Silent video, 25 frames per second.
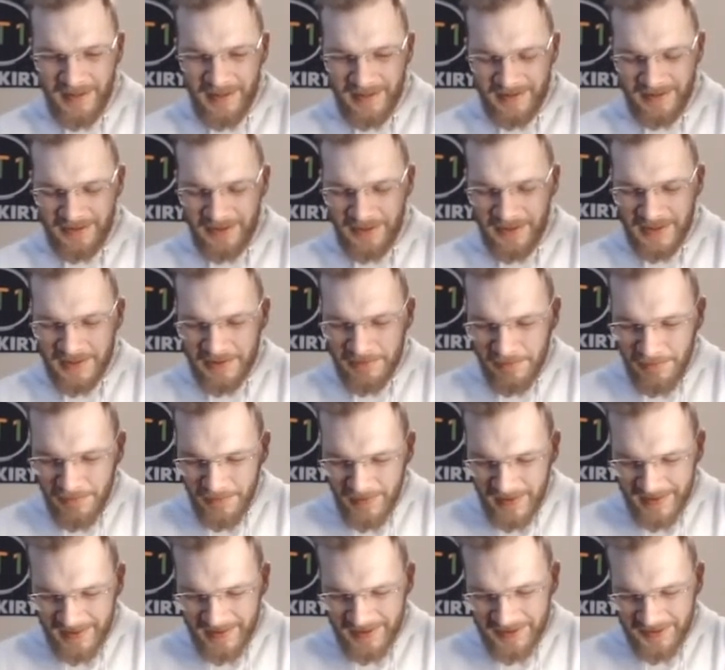So it's
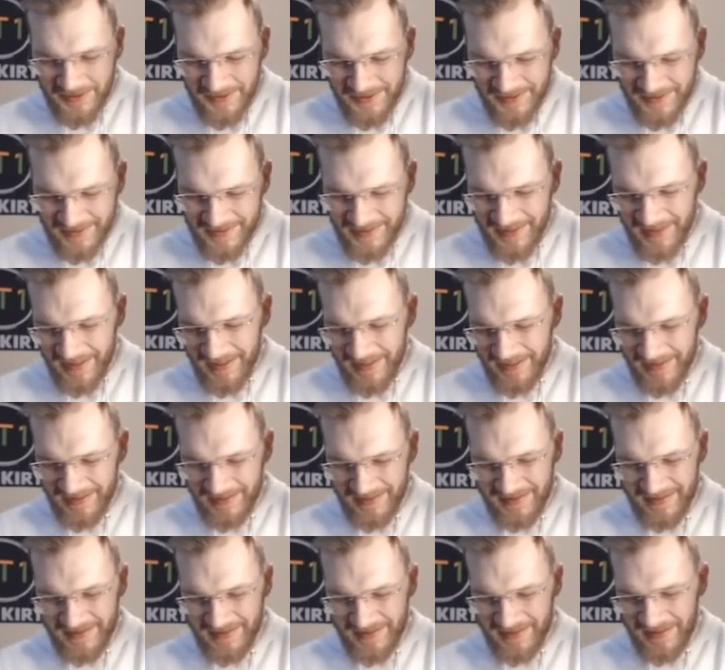very cheesy,
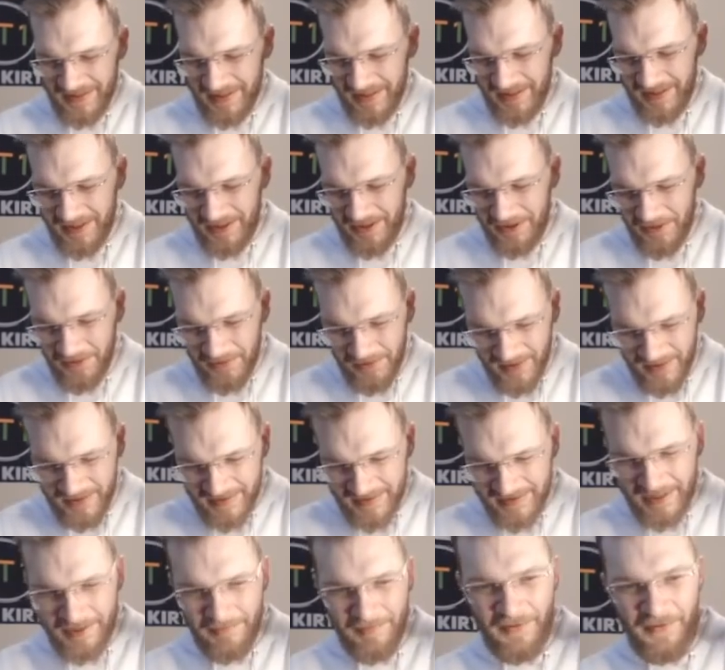it's a
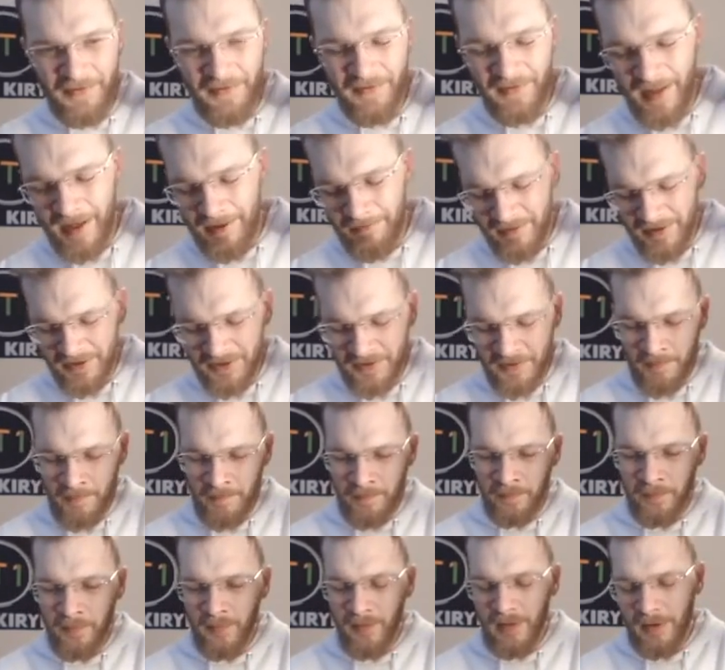crazy amount of damage.
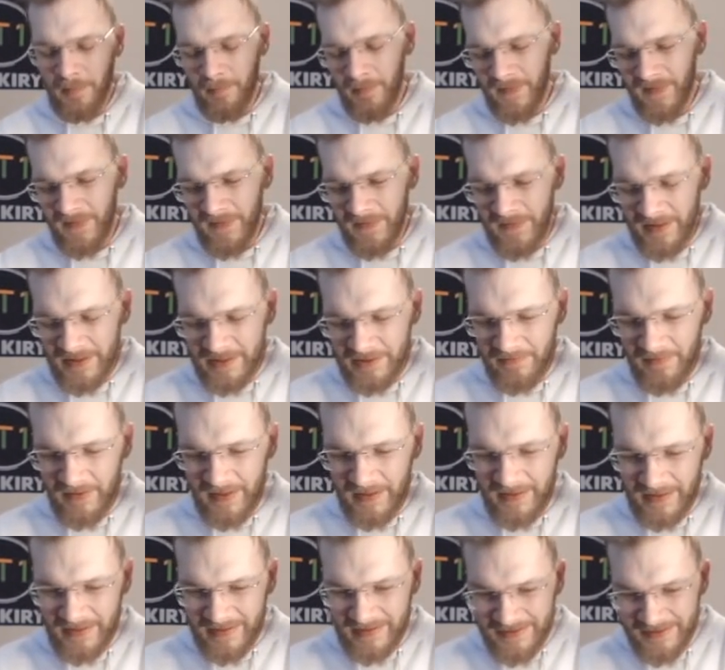But in this
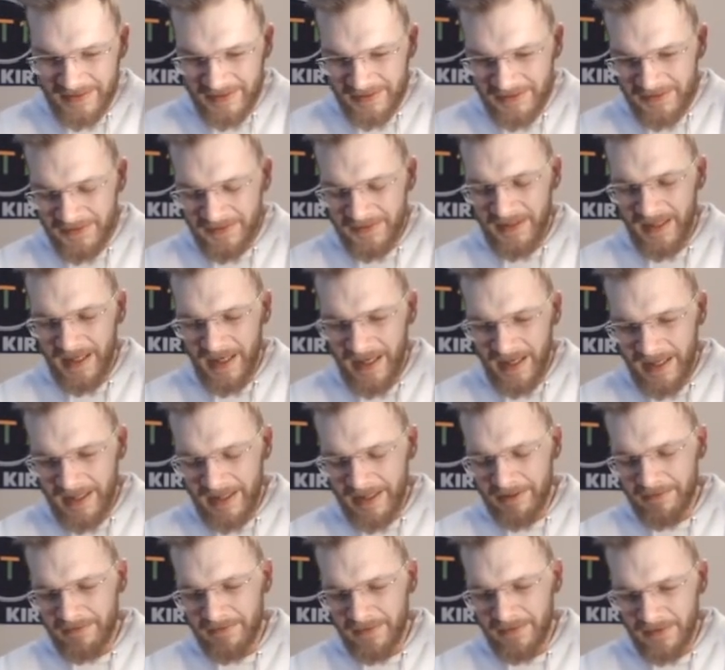fight I do
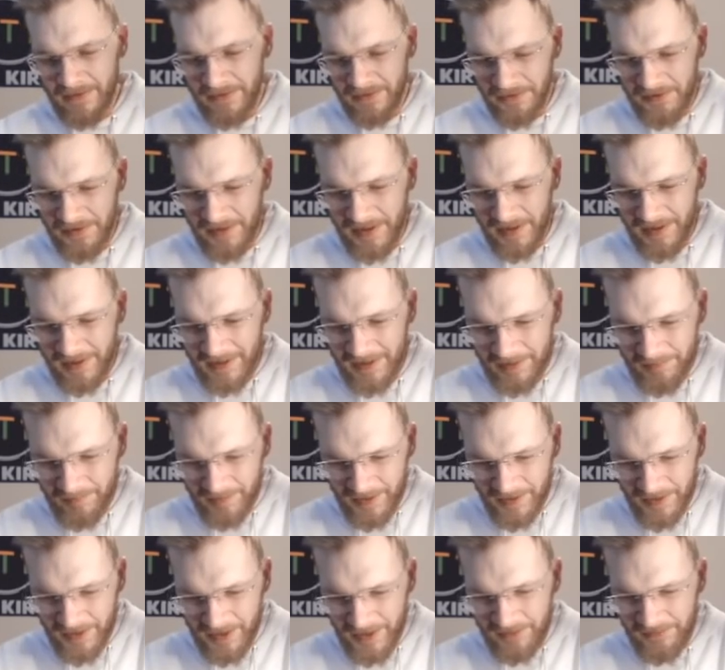have to try and
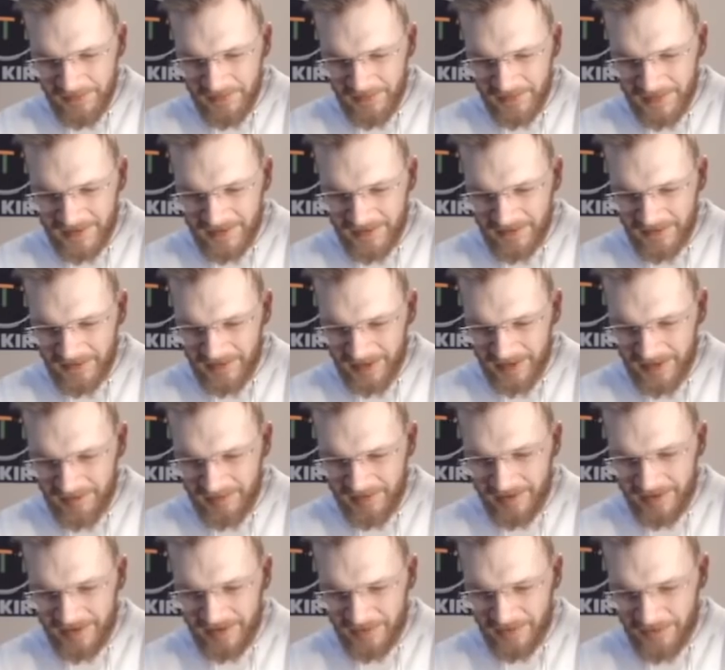be careful because I only have
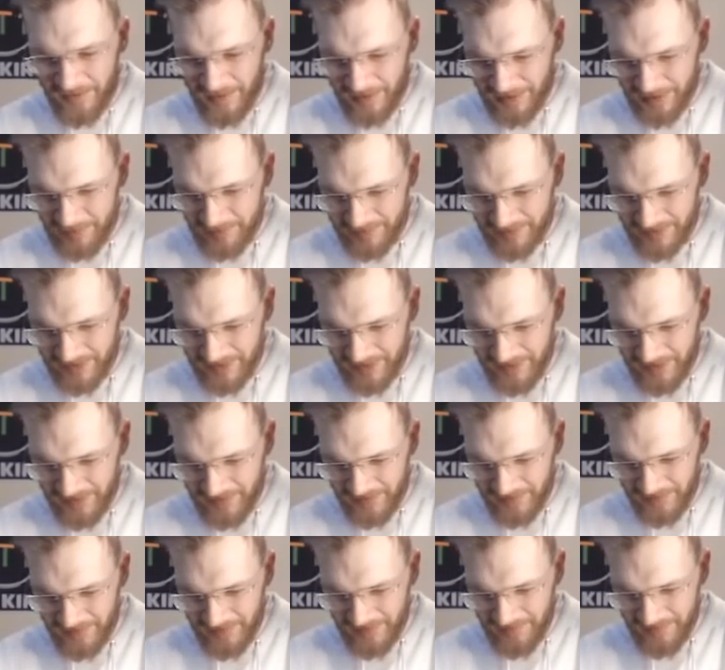like 20%
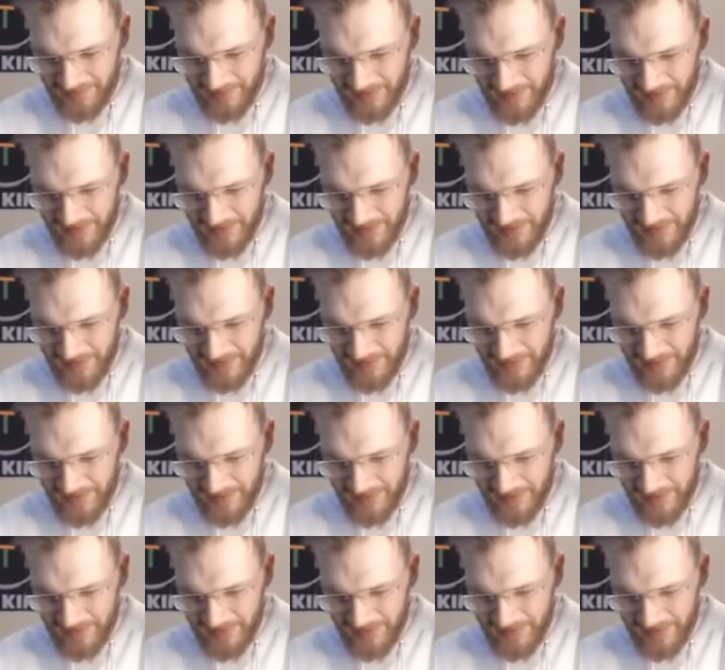health left.